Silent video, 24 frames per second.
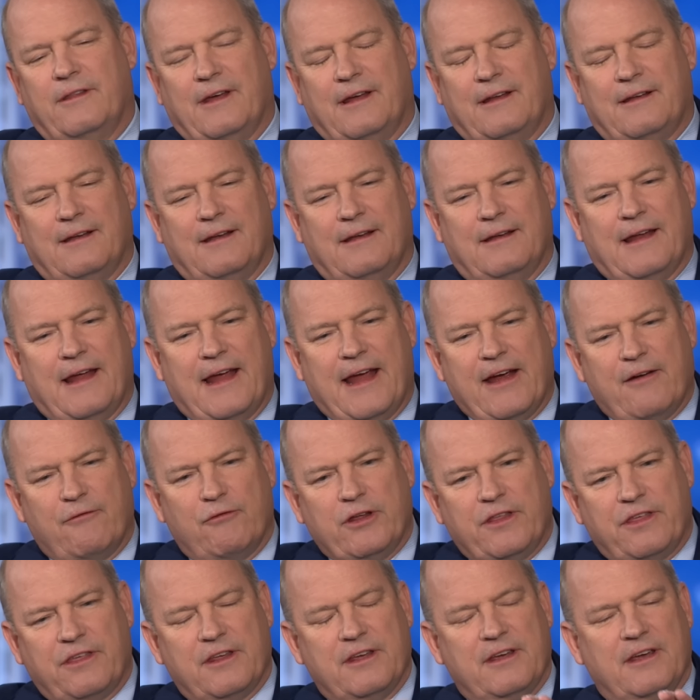that
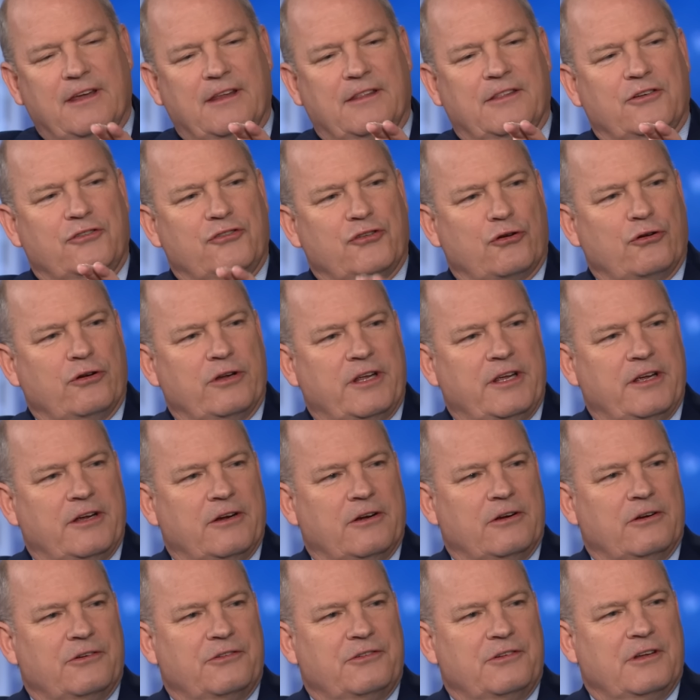everything the jury
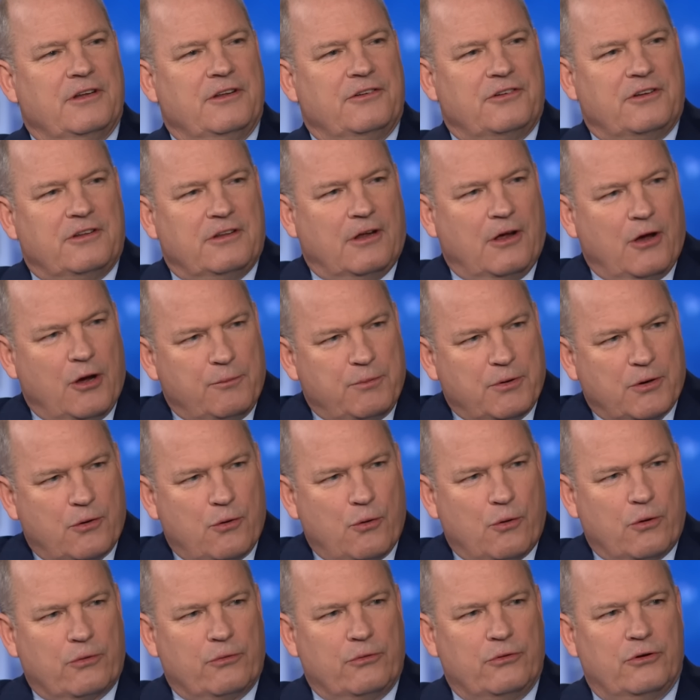hears is in the open
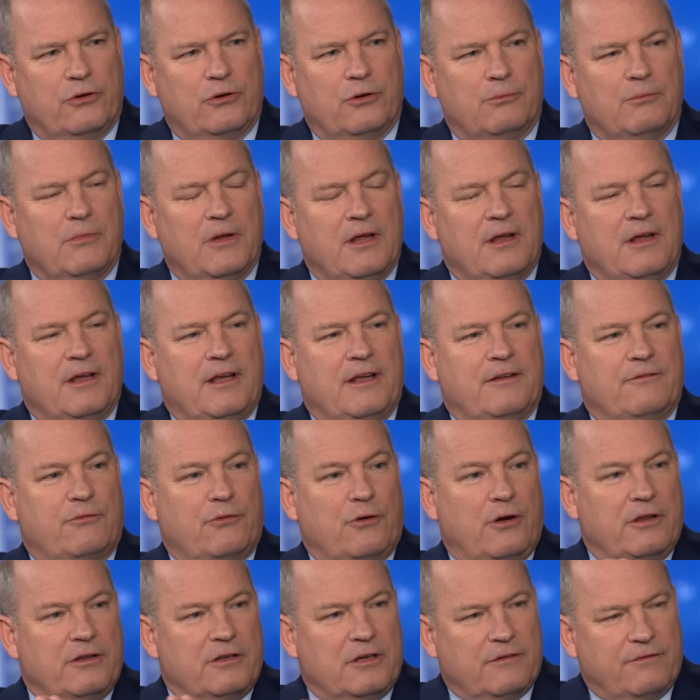courtroom, in
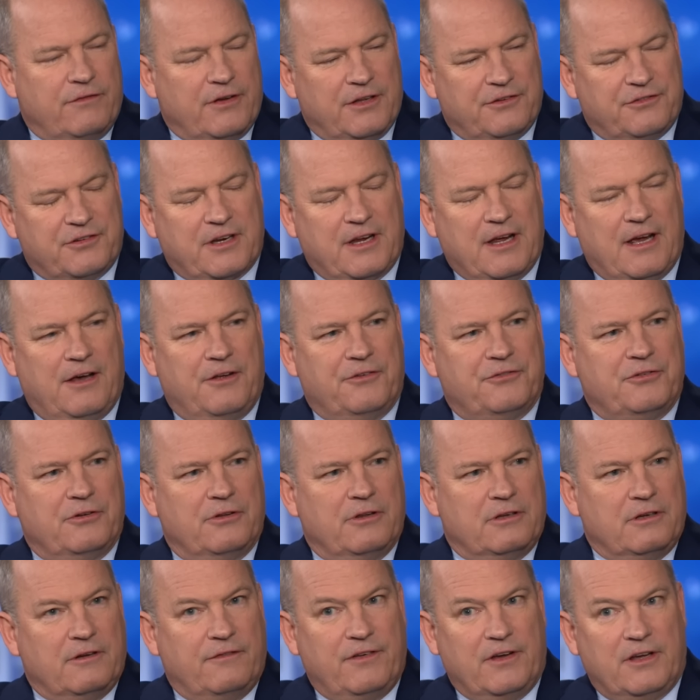front of the defense counsel,
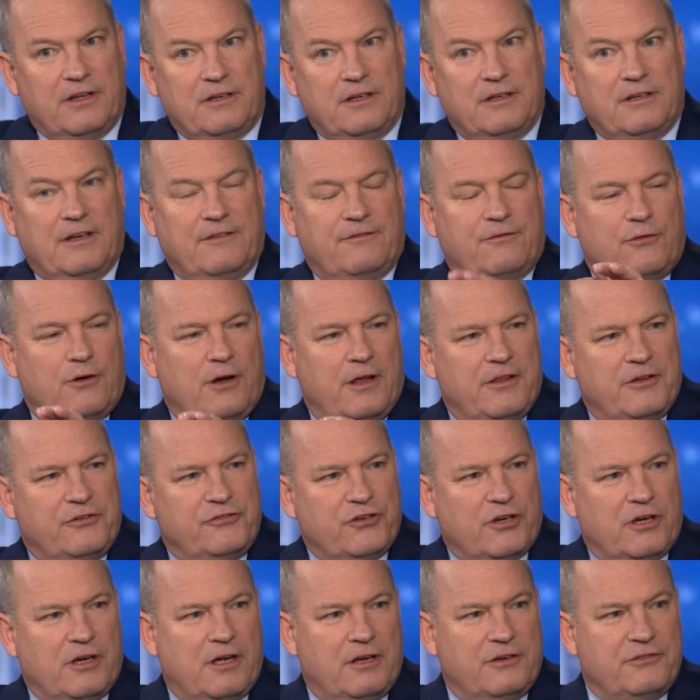the defendant, in front of the
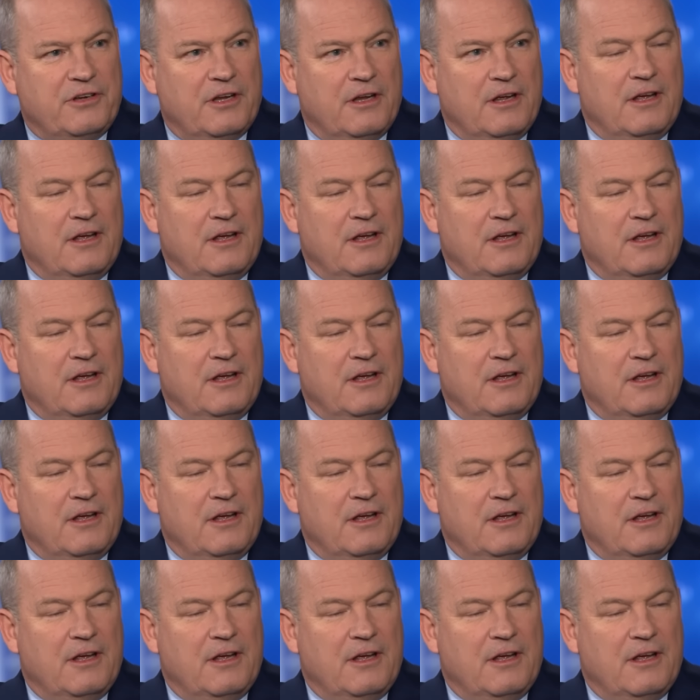judge.